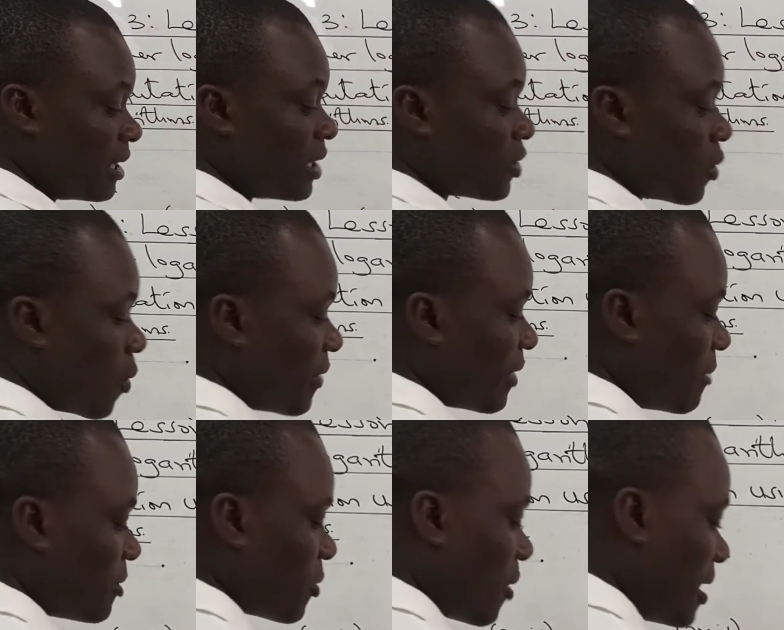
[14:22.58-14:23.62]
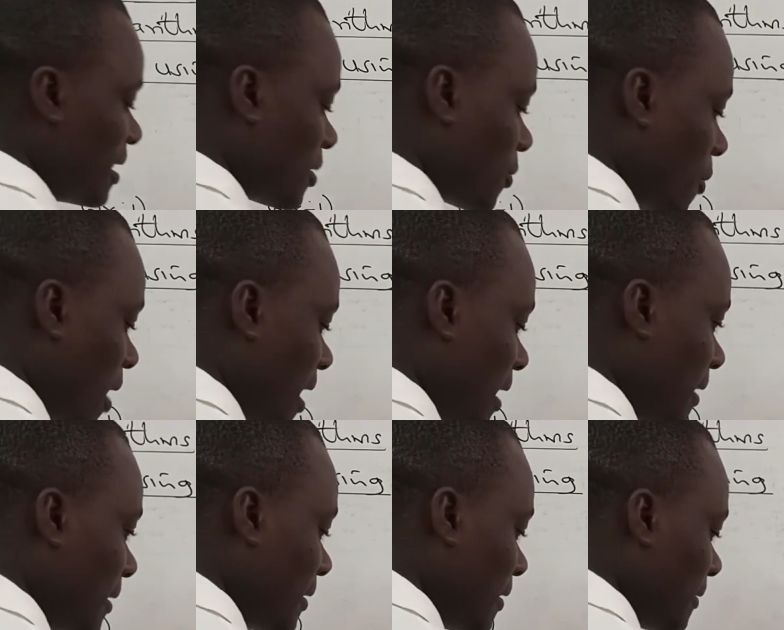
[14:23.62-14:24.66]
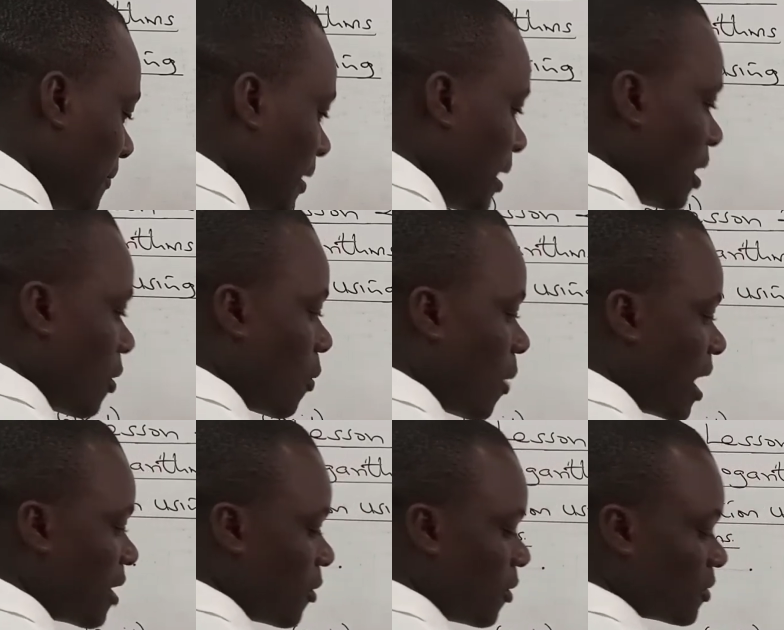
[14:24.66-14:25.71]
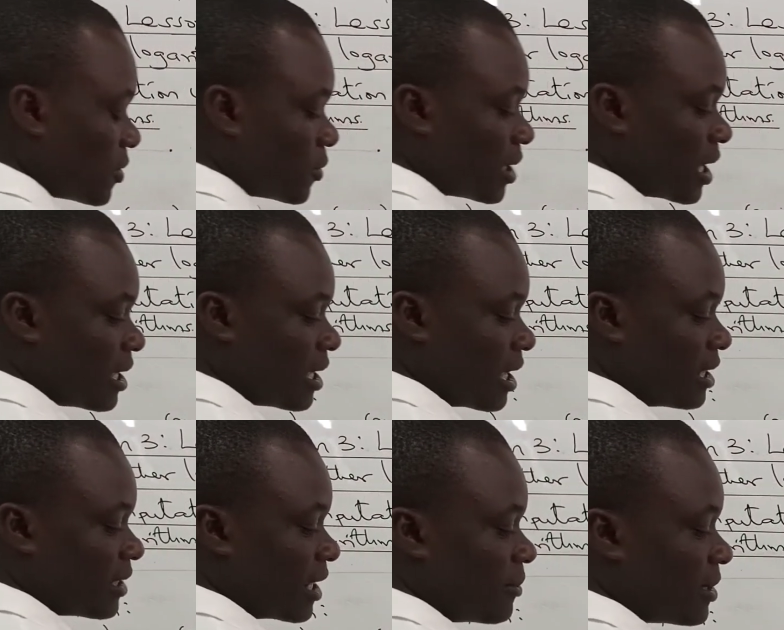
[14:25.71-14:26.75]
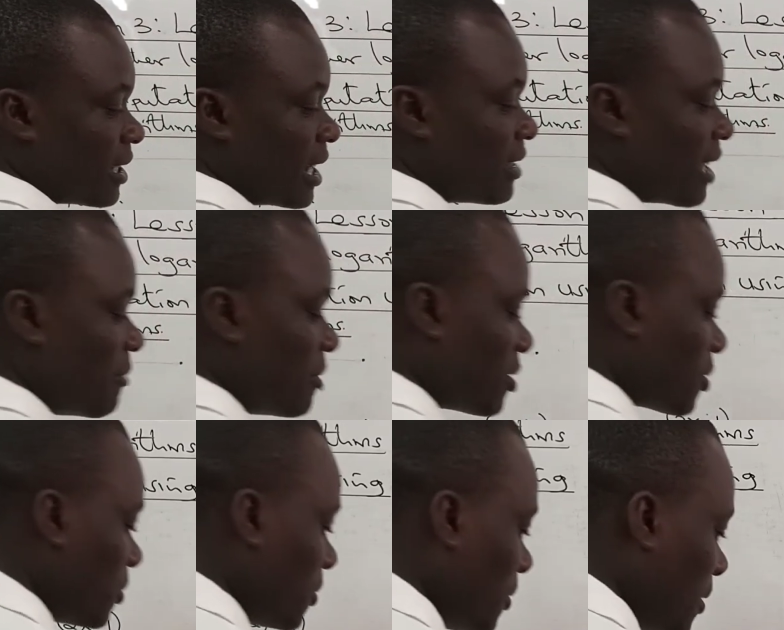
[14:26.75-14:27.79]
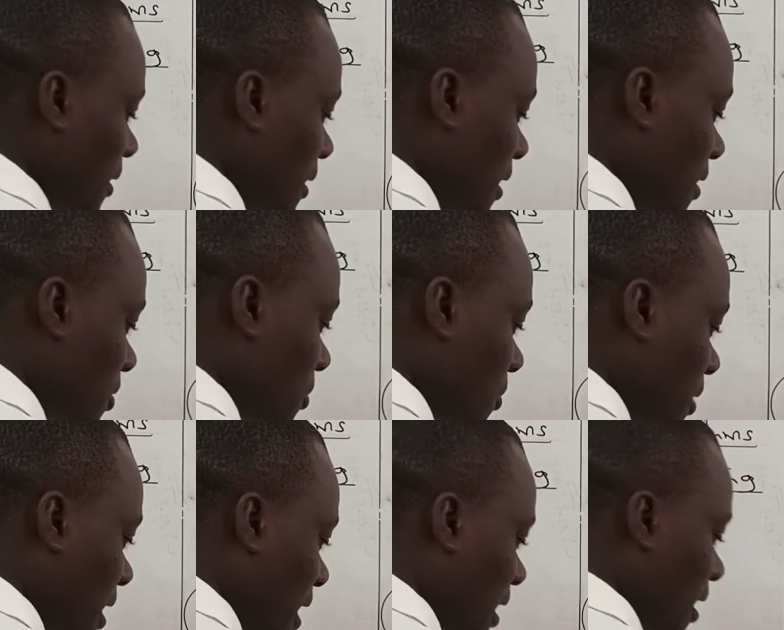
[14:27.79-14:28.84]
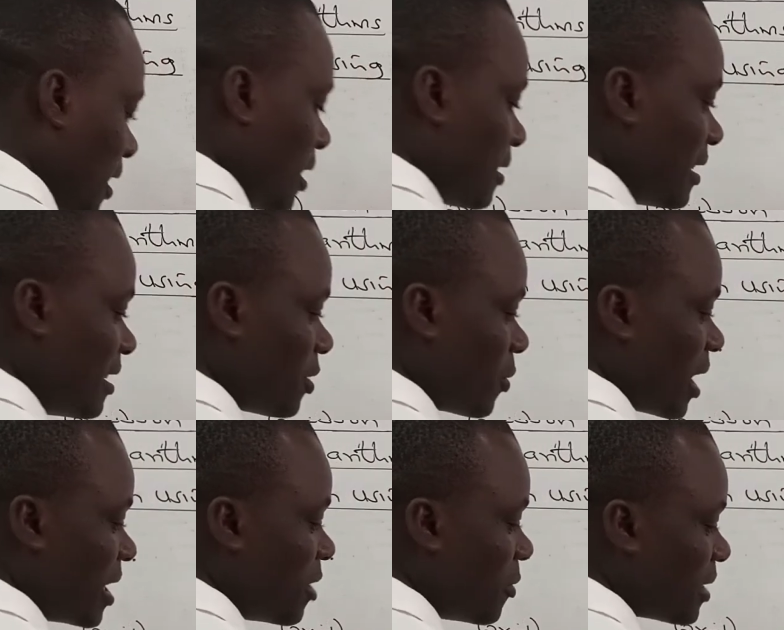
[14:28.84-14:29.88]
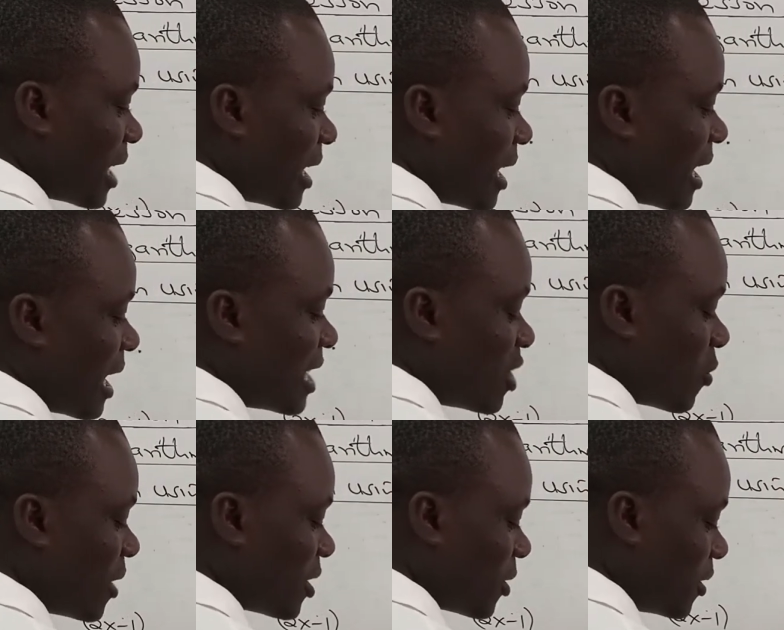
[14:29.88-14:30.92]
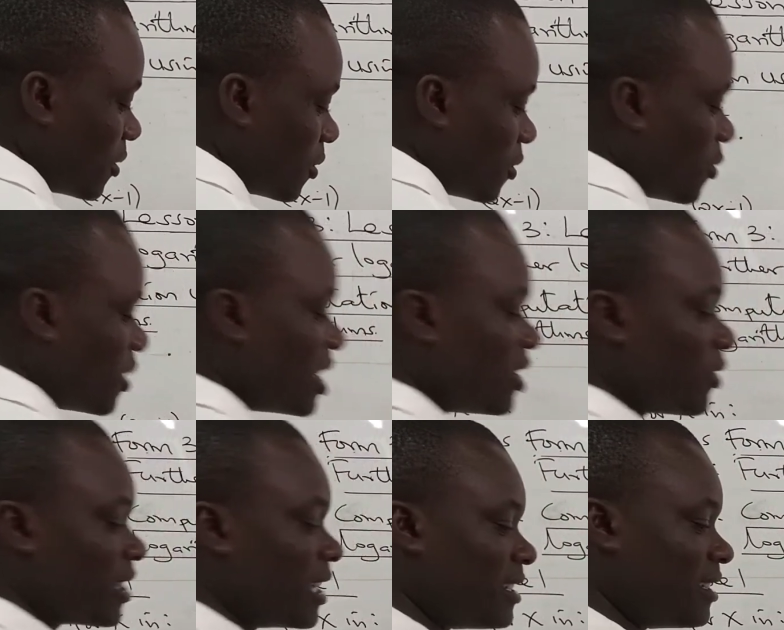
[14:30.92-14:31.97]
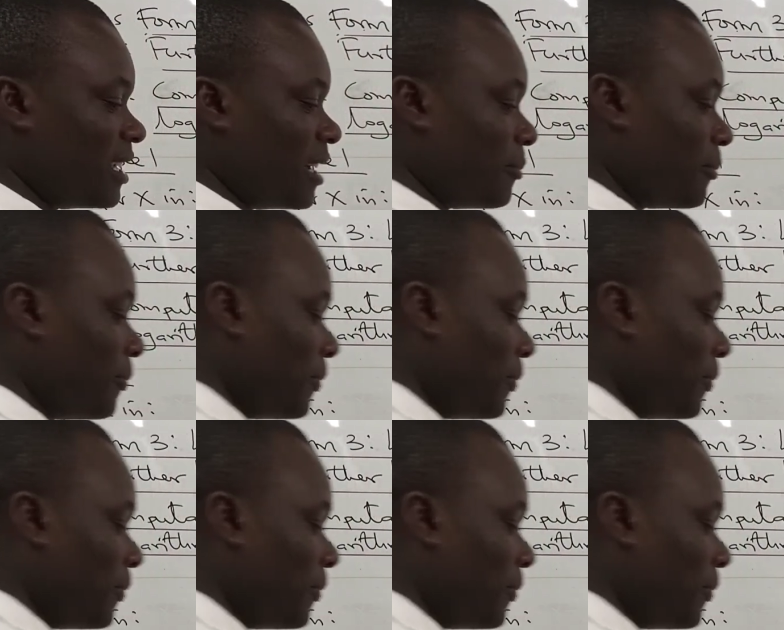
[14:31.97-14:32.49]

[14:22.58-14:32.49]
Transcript: so 1 times 1 is 1. 1 goes to k times. K times 2 is 2k. Since we are dealing with an equation, you ignore the LCM.